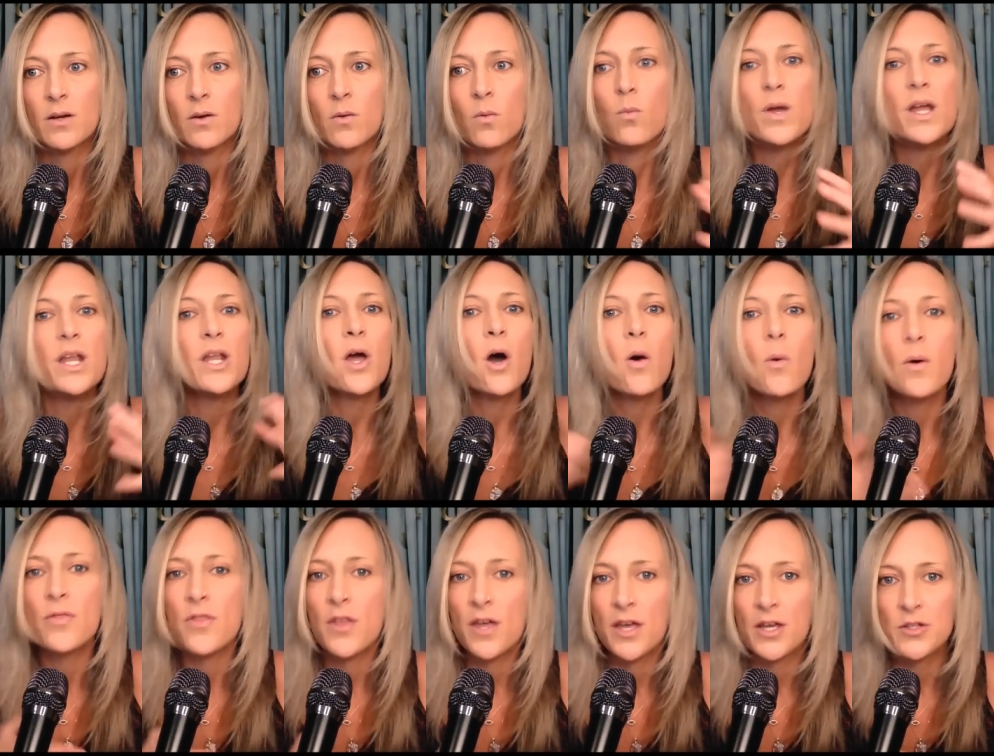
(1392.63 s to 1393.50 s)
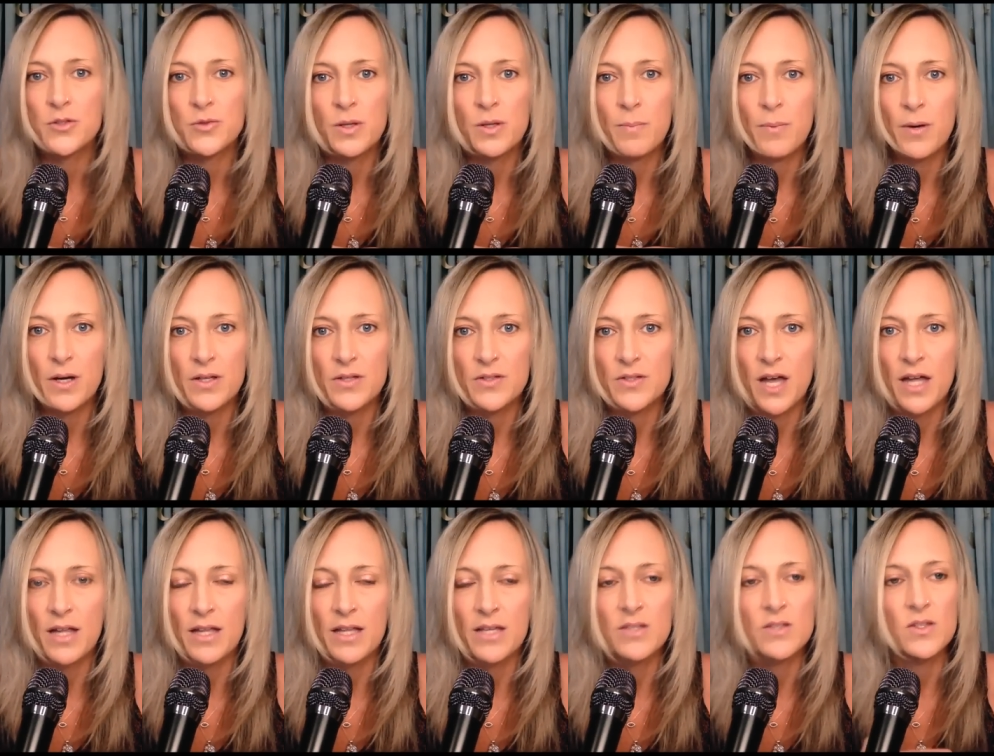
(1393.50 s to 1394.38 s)
We know what the history books
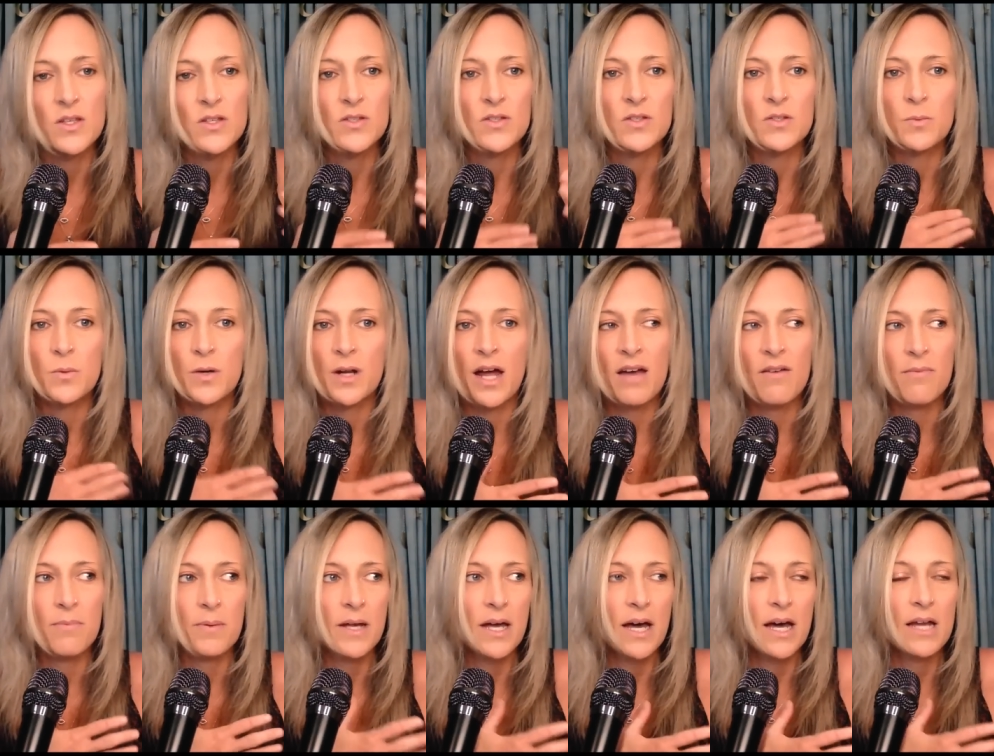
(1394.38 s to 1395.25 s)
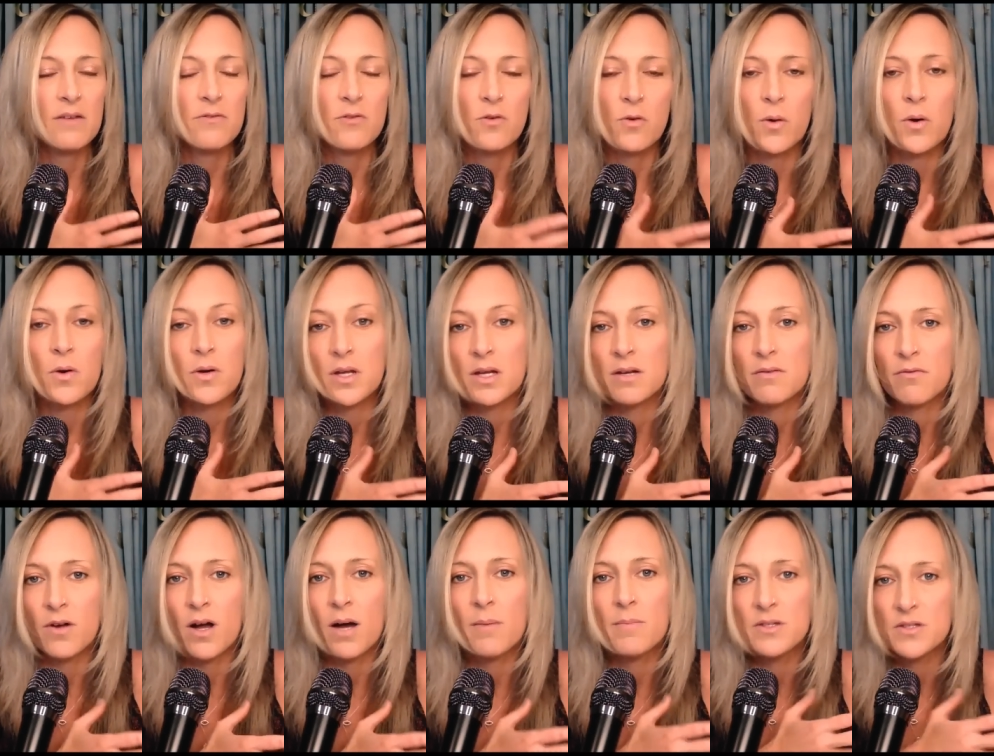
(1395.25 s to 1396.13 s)
tell us. This is what I've been kind of quoting
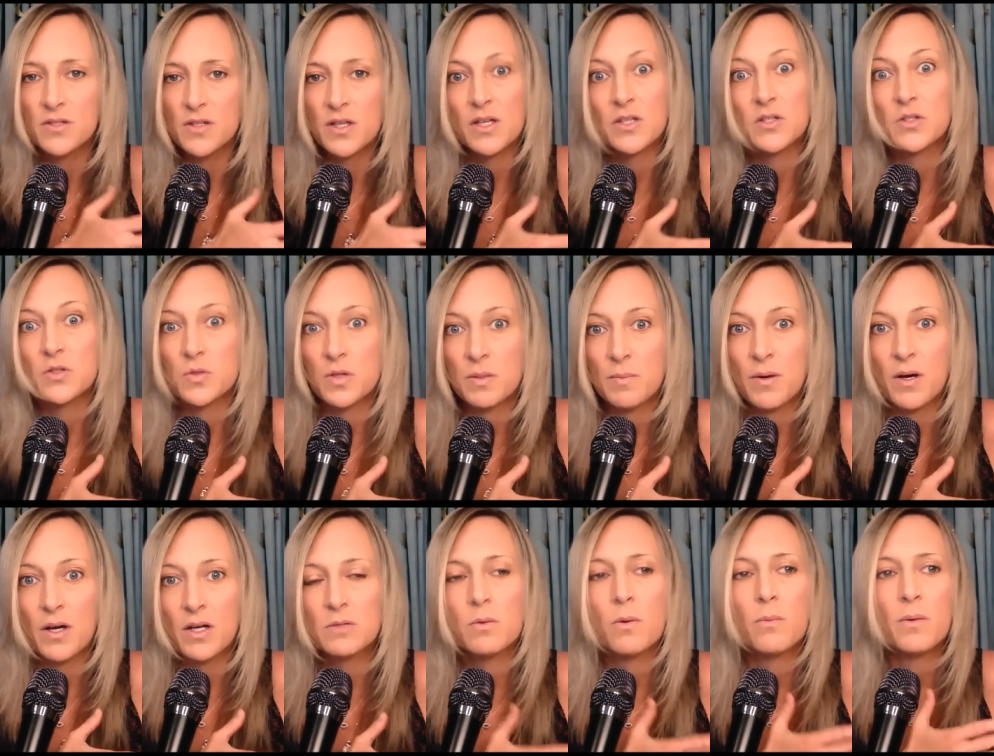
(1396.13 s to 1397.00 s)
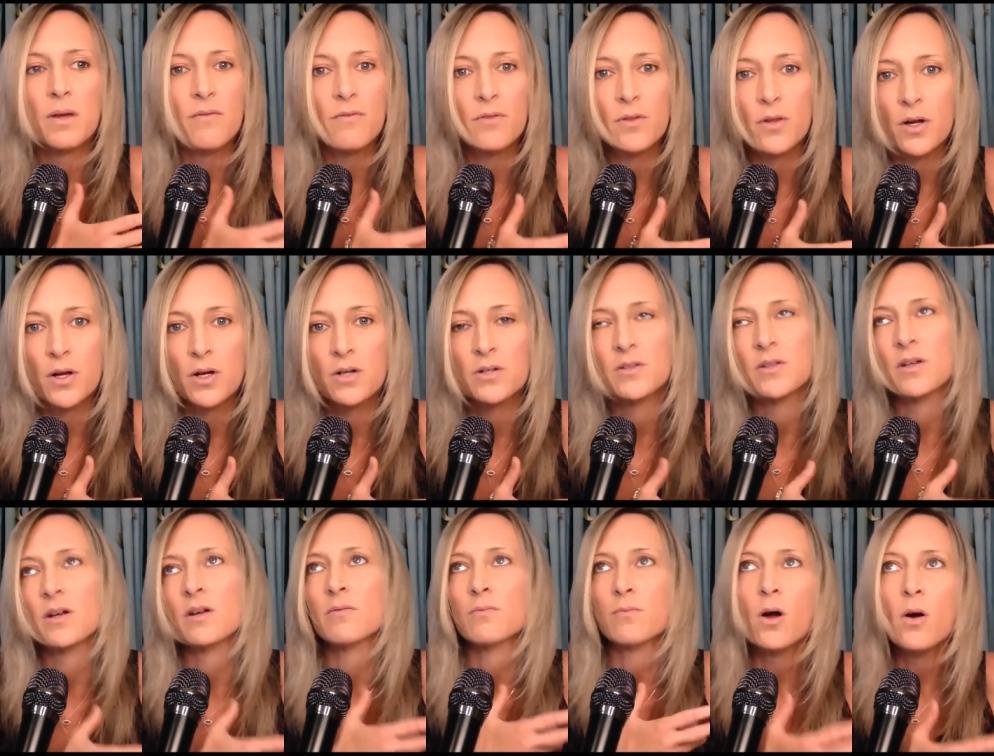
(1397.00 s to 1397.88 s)
from is the history books, what we've learned.
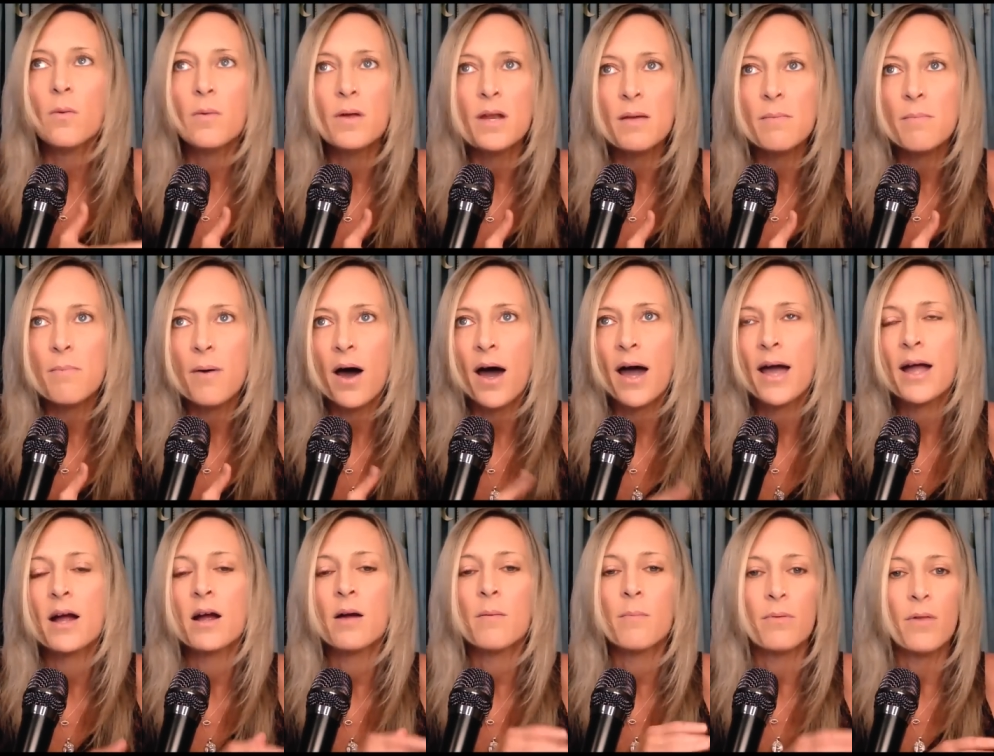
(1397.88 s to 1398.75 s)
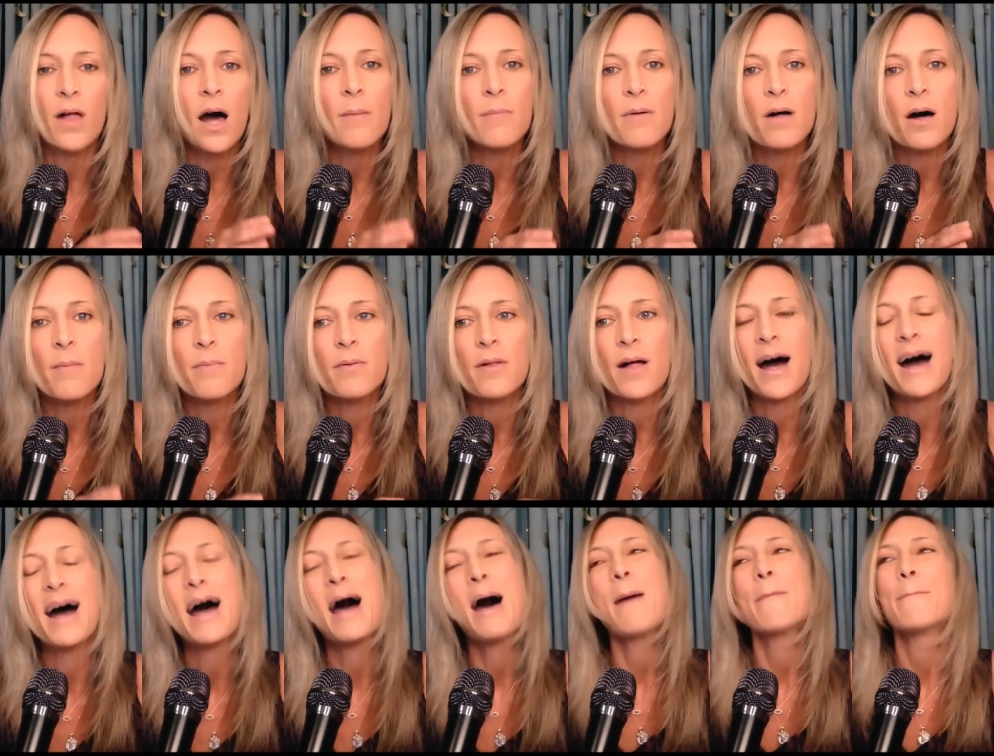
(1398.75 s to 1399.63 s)
They're Roman Empire, blah, blah,
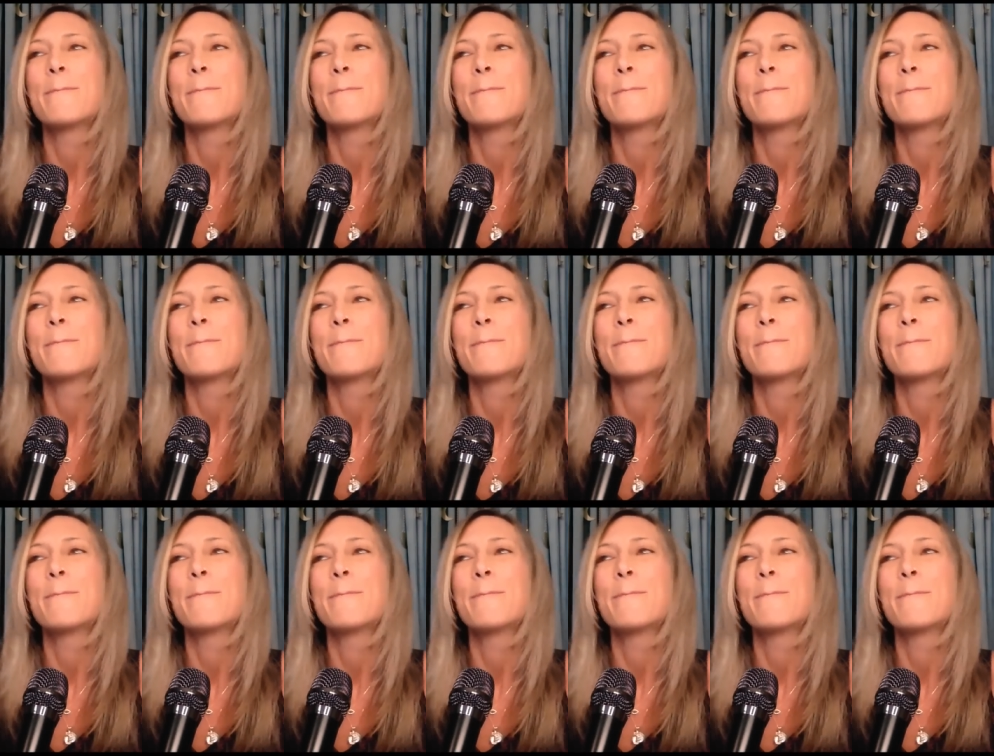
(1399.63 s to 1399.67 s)
blah.